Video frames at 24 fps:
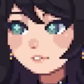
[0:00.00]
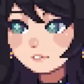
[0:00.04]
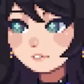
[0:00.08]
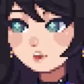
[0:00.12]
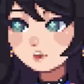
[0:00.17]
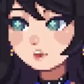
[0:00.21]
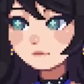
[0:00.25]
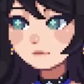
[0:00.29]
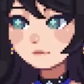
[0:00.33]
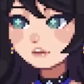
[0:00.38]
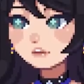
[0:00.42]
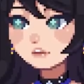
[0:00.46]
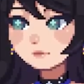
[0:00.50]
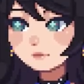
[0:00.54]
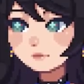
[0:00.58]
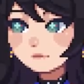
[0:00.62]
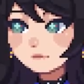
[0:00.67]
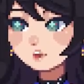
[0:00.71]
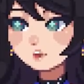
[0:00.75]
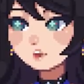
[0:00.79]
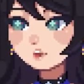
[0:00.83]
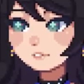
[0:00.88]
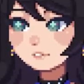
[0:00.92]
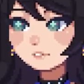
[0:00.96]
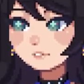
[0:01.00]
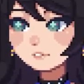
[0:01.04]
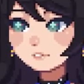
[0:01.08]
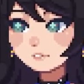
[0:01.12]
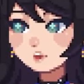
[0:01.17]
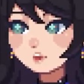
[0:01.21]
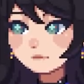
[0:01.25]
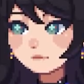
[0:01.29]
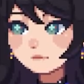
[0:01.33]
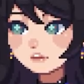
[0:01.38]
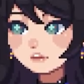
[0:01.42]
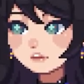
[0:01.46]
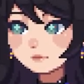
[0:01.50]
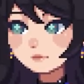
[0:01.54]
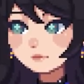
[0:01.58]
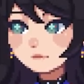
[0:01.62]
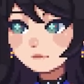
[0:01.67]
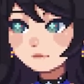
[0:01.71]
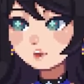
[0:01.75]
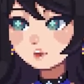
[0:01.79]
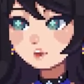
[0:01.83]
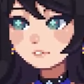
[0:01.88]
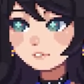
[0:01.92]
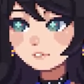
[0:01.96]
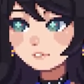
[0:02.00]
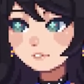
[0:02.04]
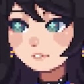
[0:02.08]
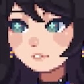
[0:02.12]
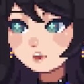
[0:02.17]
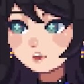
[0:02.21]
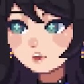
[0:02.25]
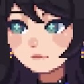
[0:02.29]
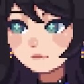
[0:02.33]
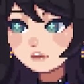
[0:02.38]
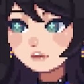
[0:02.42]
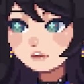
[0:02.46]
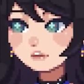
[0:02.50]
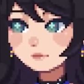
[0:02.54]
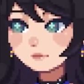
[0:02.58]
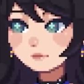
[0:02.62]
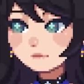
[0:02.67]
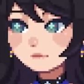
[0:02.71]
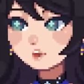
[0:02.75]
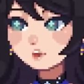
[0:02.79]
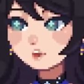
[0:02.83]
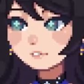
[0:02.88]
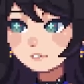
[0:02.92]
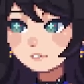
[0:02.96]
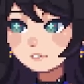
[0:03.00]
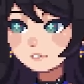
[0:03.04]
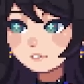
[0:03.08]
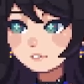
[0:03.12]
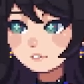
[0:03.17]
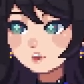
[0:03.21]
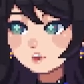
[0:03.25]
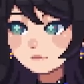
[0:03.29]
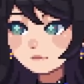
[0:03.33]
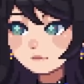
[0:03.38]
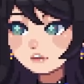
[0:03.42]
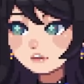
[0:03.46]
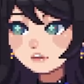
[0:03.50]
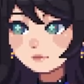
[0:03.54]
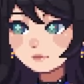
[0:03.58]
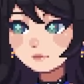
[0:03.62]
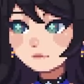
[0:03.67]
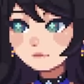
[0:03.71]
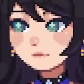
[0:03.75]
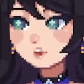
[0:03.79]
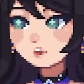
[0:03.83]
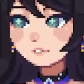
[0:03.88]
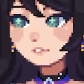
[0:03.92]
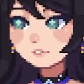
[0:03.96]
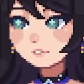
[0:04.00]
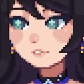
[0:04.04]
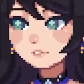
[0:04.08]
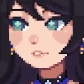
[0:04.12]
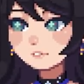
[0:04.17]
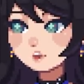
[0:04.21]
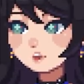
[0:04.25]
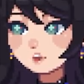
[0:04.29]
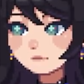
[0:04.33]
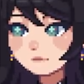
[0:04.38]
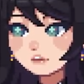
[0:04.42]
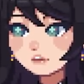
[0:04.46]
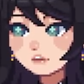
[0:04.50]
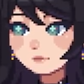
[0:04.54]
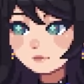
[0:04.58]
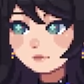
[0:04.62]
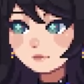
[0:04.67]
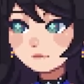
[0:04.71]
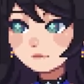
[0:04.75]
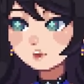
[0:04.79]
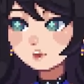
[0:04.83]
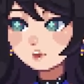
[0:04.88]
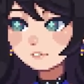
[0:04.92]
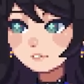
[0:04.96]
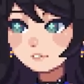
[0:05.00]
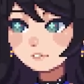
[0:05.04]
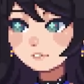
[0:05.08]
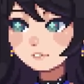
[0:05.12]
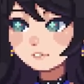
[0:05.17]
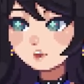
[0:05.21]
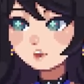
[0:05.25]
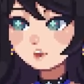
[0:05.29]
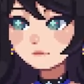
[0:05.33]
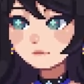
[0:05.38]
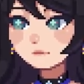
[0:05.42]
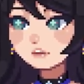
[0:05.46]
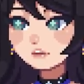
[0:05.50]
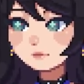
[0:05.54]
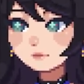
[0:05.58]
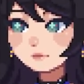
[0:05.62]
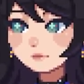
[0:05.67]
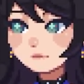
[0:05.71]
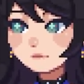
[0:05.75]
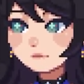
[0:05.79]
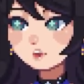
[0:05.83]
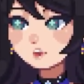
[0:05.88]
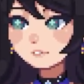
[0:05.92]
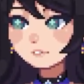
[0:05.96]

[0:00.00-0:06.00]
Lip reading: Gallagher's field up, which allows us to heal some health. And with Gallagher, now I could just